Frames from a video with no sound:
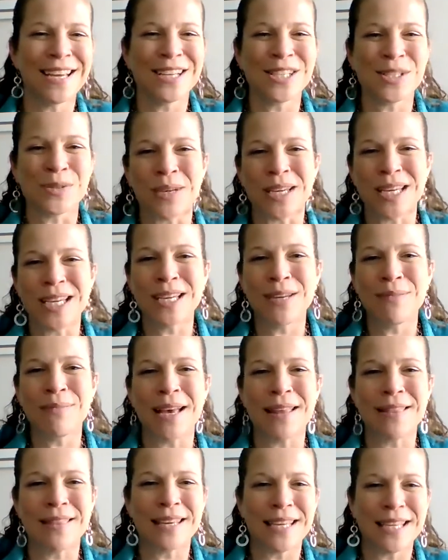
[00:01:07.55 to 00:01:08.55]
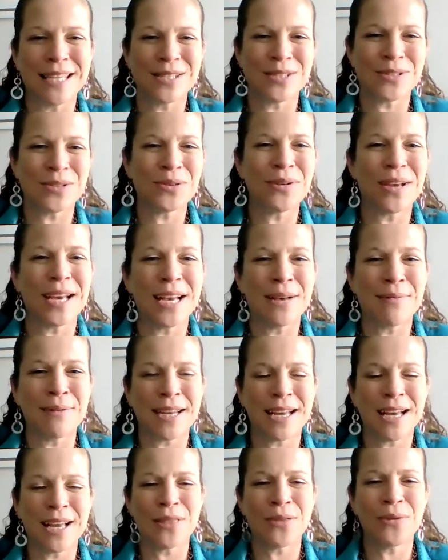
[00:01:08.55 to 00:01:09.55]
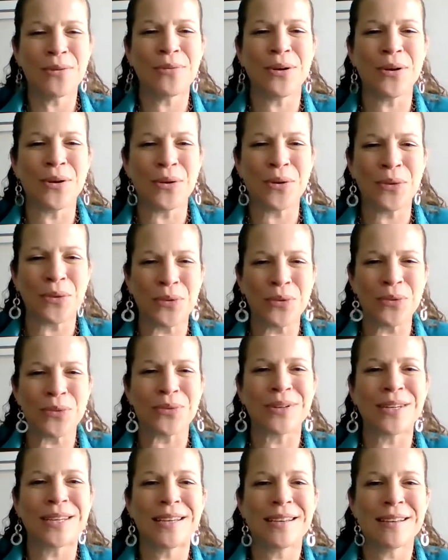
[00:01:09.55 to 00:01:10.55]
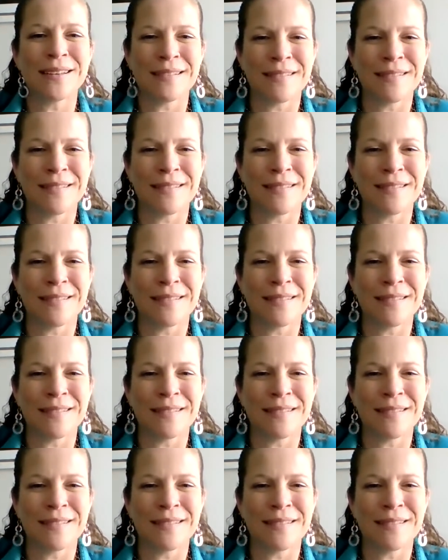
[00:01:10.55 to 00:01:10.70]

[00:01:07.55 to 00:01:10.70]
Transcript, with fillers: cause we met the Easter rabbit on the road